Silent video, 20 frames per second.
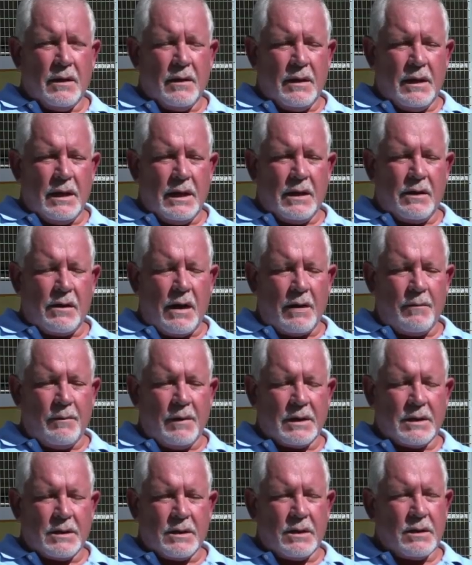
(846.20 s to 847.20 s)
the grain
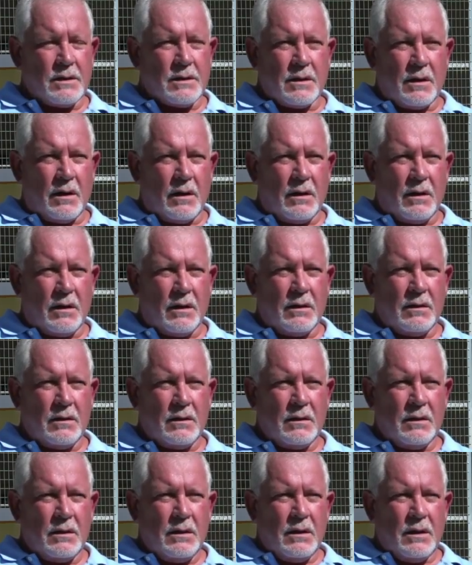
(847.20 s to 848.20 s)
mixtures are
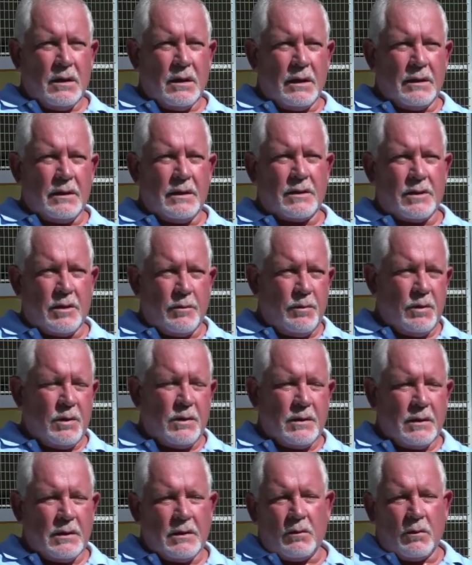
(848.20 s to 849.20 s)

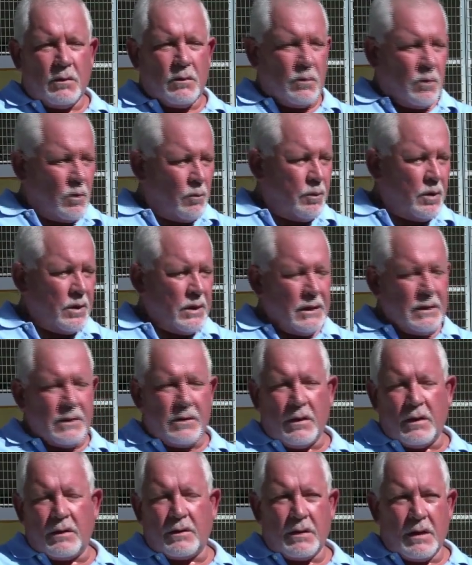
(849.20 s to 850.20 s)
distributed or put
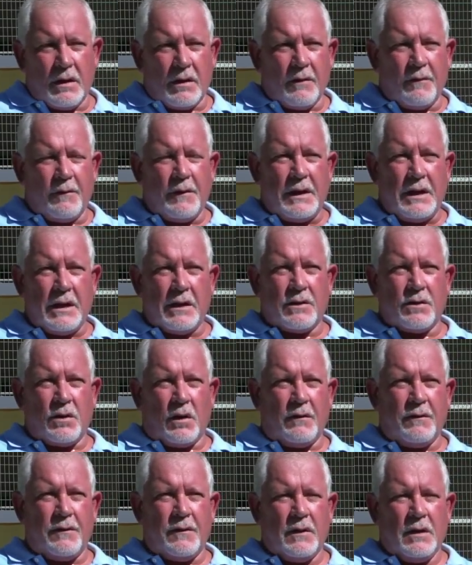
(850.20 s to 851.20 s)
into the feeding
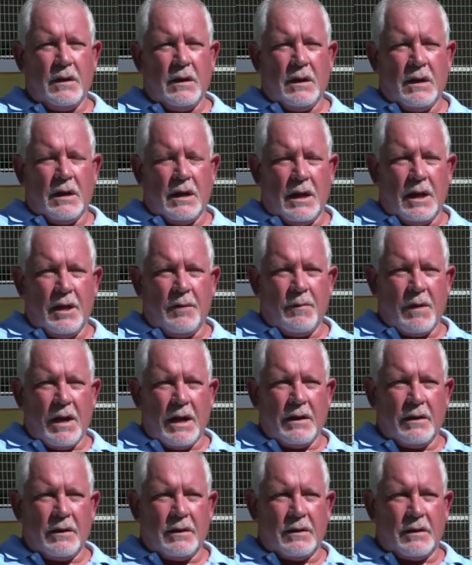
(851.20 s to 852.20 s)
trough,
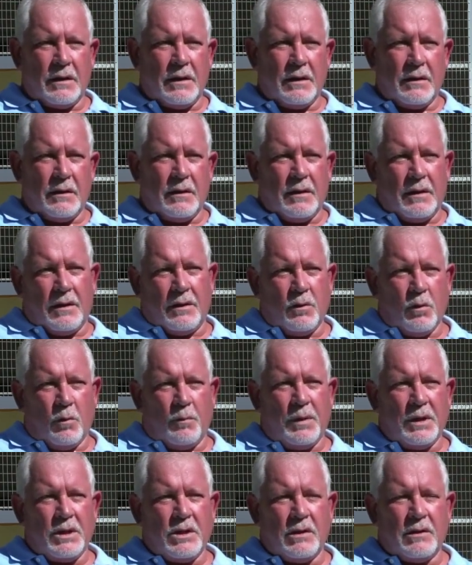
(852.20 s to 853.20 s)
and your
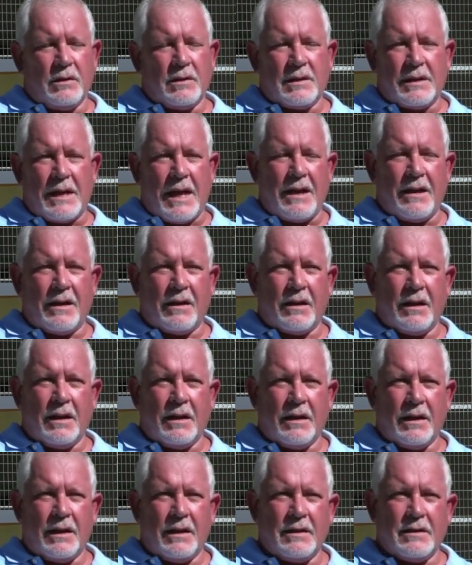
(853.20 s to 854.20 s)
pigeon standing
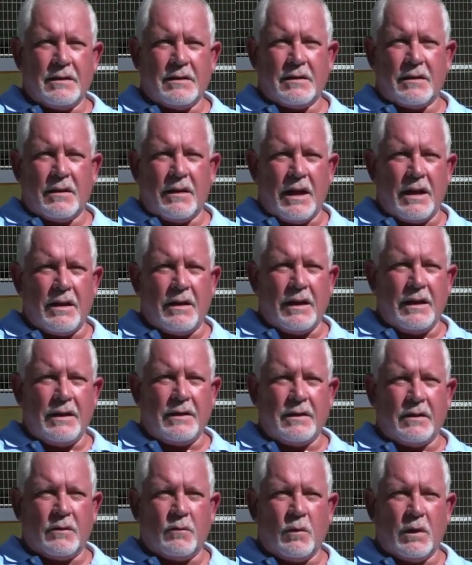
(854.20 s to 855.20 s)
there is then
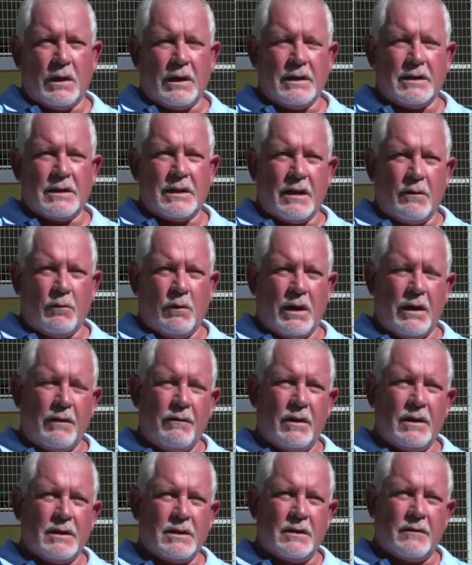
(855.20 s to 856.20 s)
eating
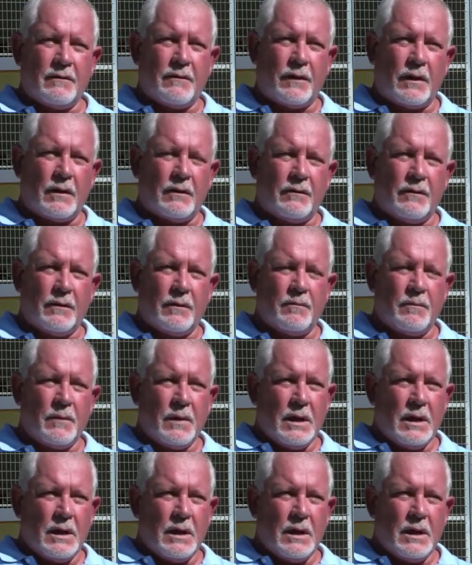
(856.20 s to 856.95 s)
whatever is in front of him.